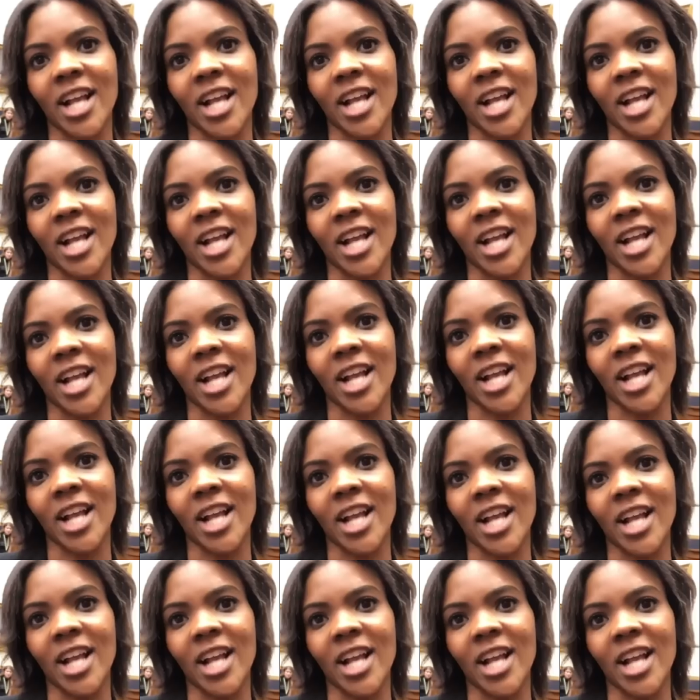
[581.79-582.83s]

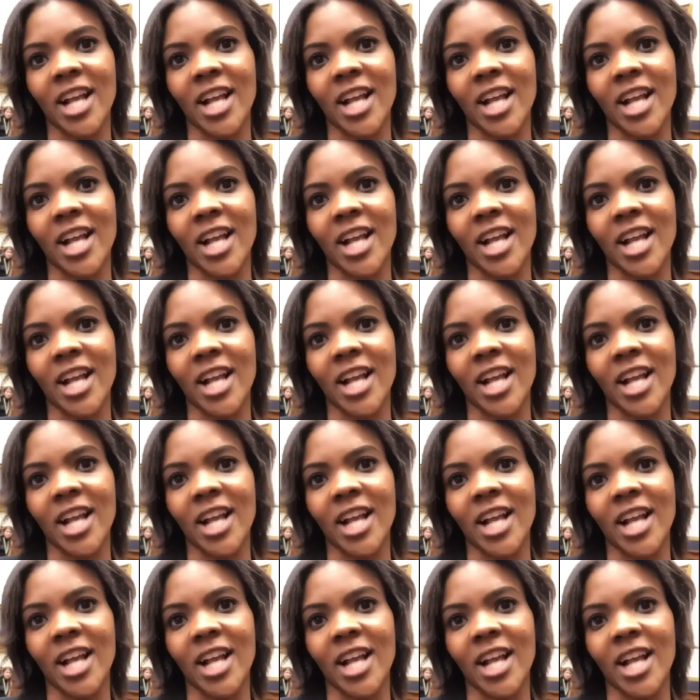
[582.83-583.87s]

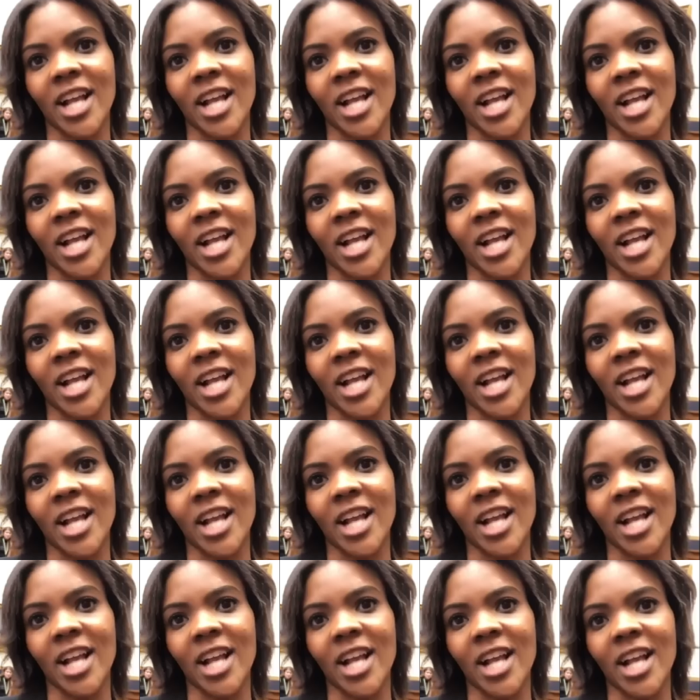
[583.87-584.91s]

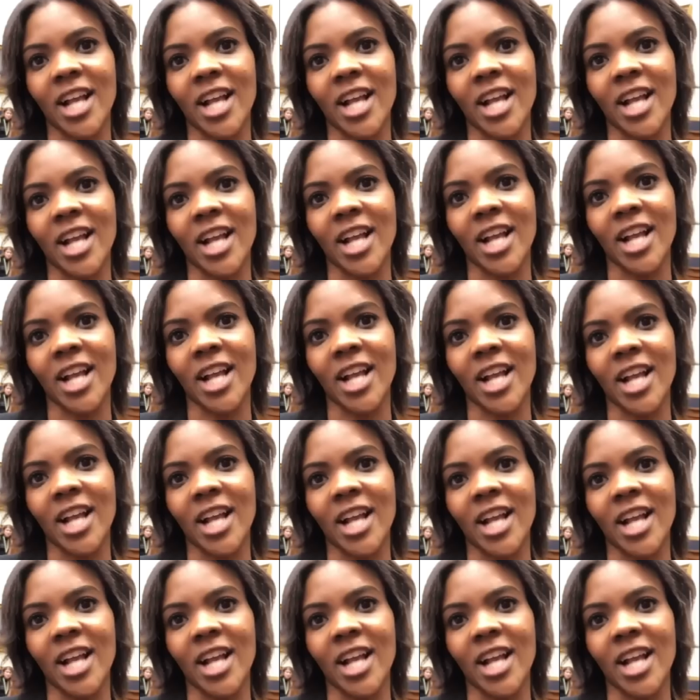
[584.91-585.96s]

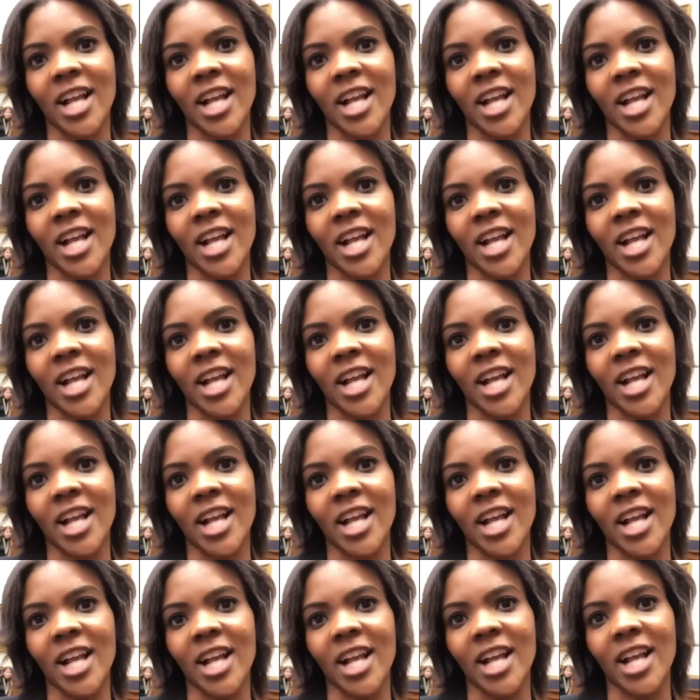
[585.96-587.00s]

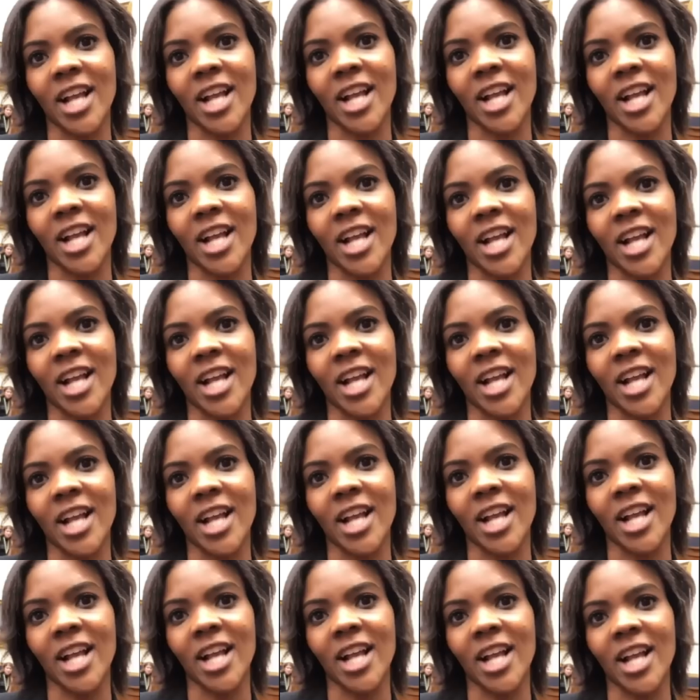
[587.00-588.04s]

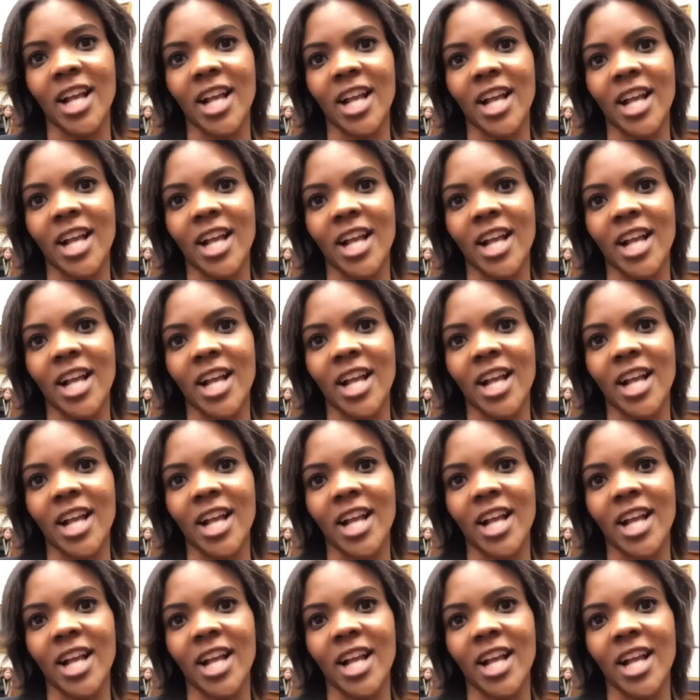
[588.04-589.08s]

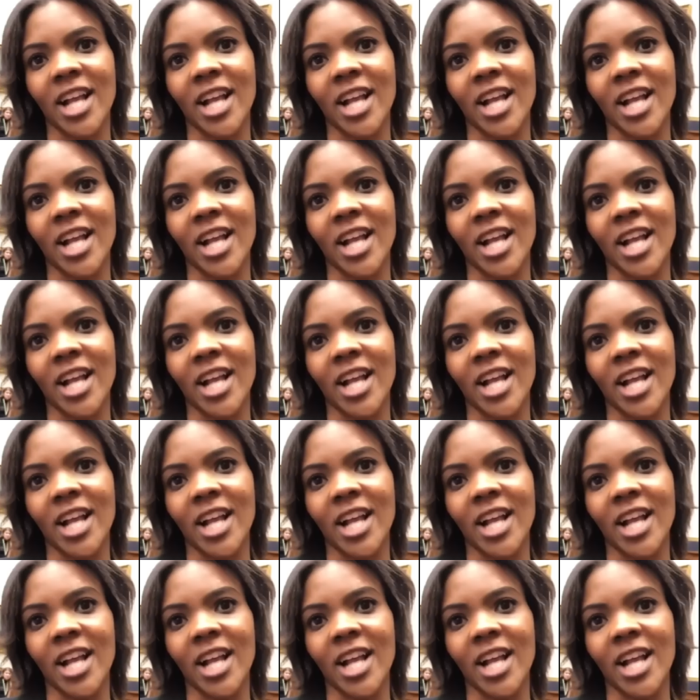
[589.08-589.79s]
(silent)